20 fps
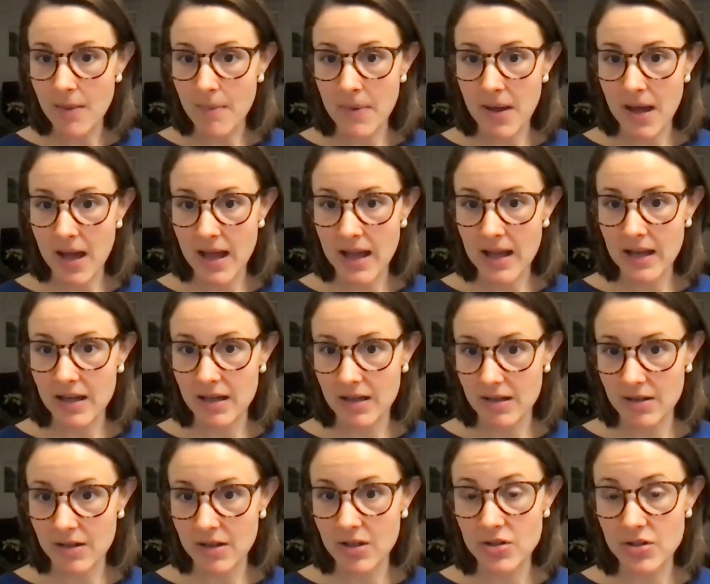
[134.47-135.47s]
by
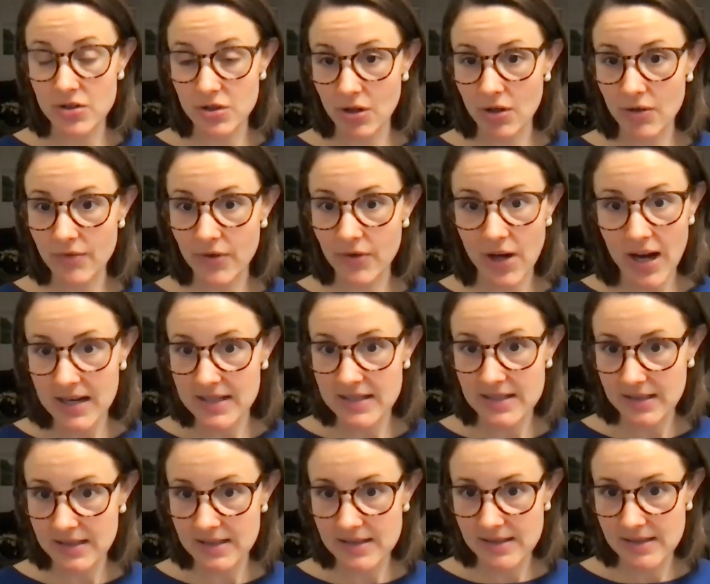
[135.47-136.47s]
concern for
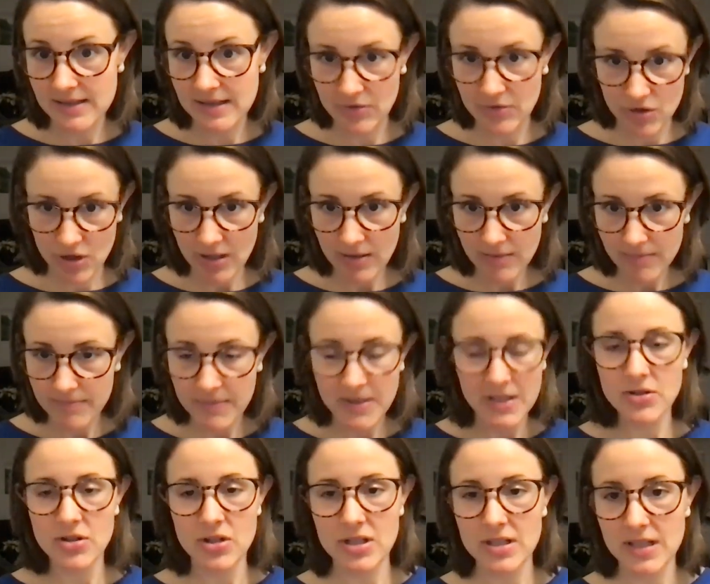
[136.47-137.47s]
excellence in teaching,
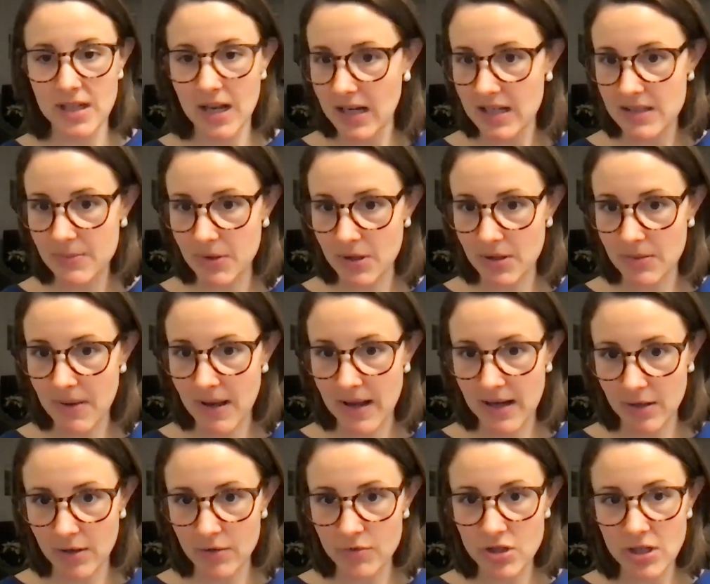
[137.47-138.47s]
because she's an expert in
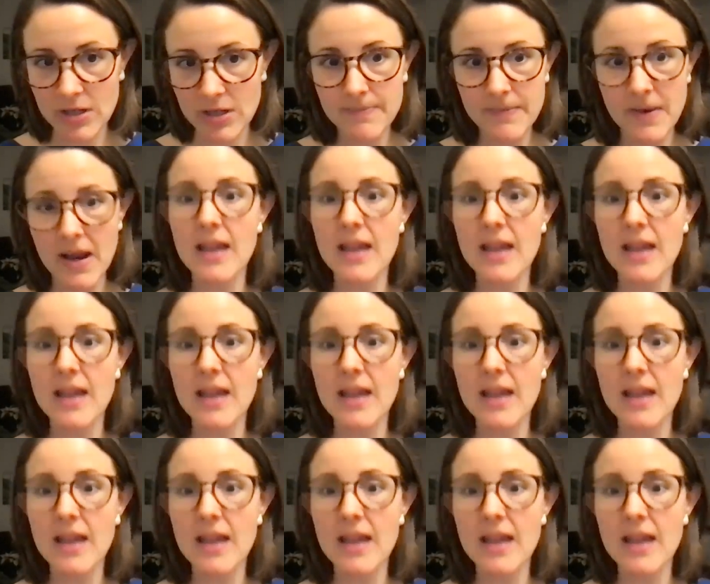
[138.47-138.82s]
pedagogy,